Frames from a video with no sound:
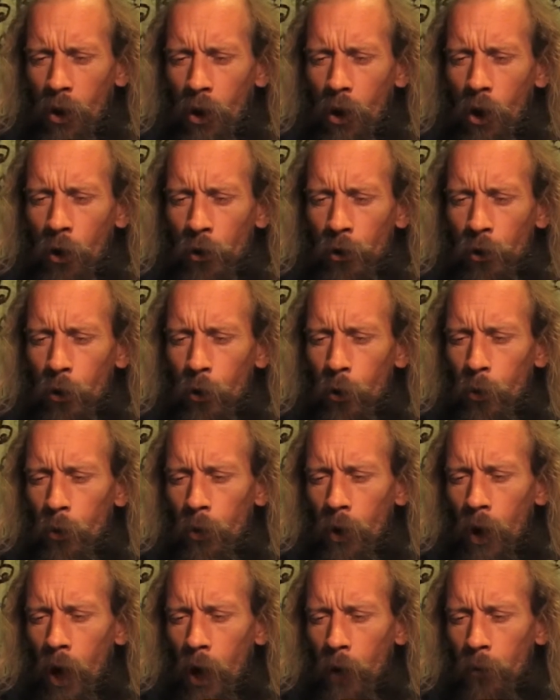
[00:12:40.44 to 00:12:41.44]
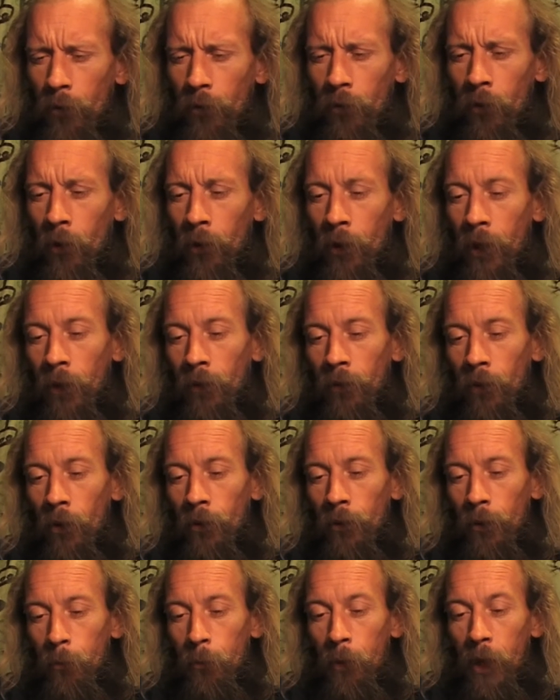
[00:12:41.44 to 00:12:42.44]
On you, I so these are
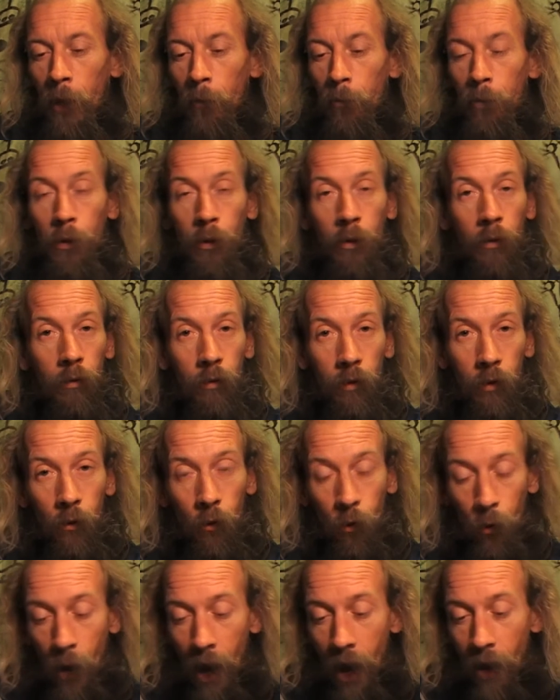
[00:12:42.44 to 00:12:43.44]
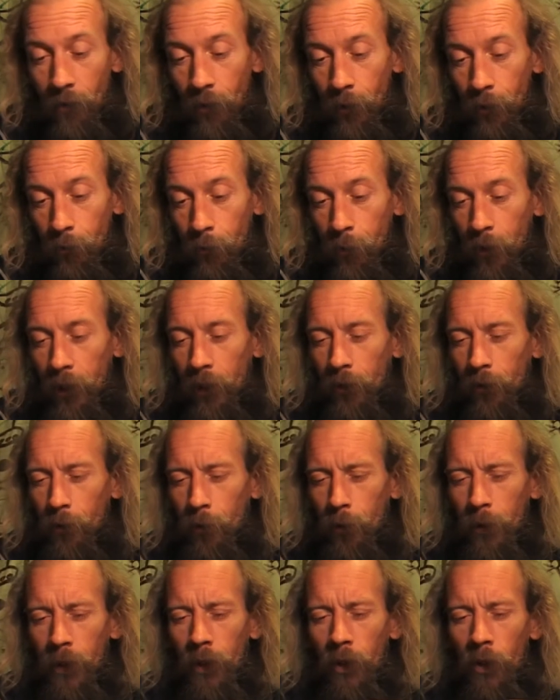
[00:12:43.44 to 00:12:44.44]
on the people who haven't been
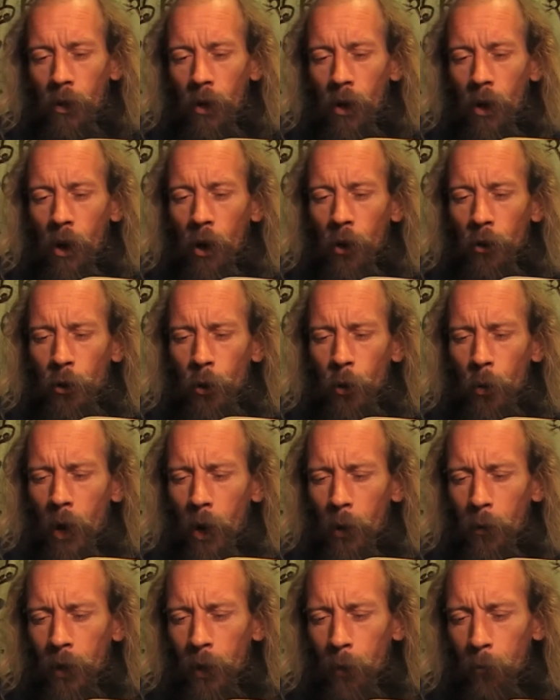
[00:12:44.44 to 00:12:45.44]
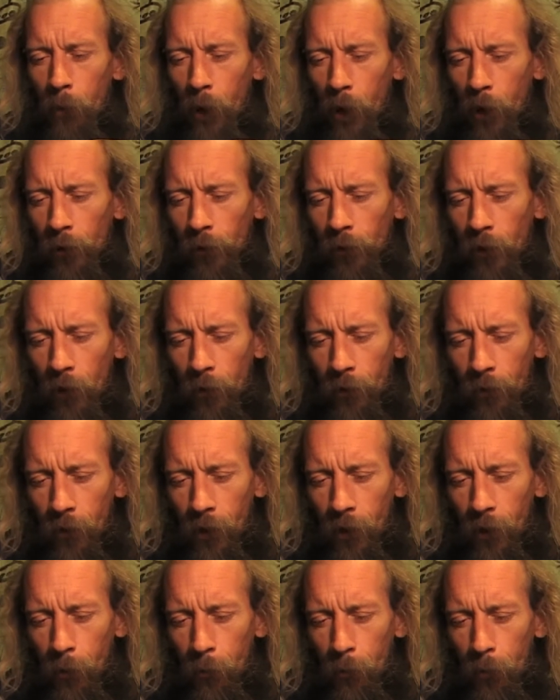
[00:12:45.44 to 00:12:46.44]
into it. On you, I will impose no
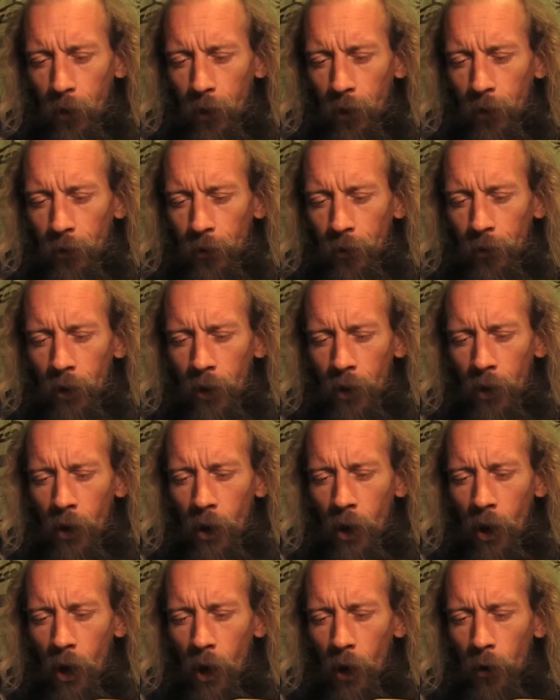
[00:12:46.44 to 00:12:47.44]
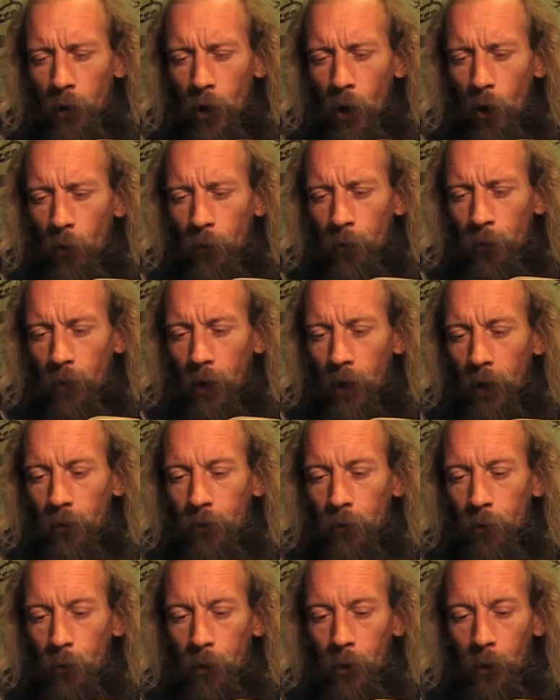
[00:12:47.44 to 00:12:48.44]
further burden. Only hold
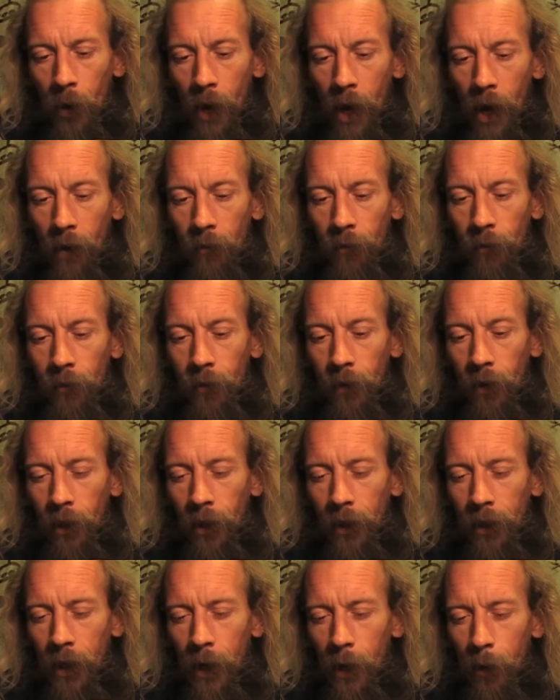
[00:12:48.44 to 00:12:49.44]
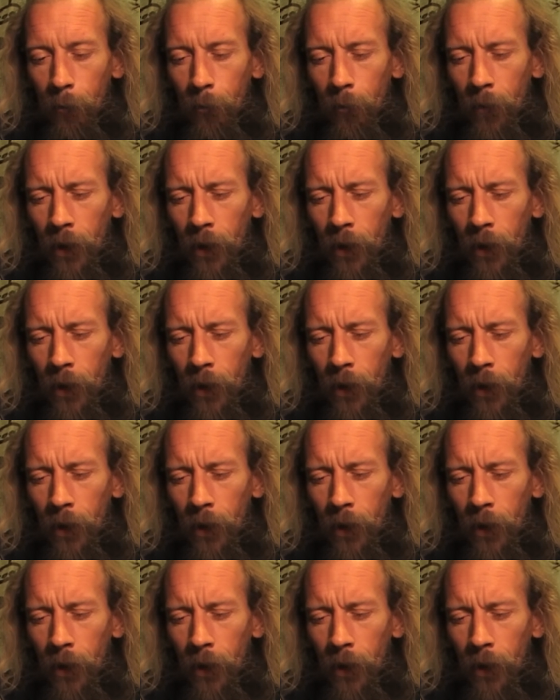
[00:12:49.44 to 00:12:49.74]
fast to what you have until I come.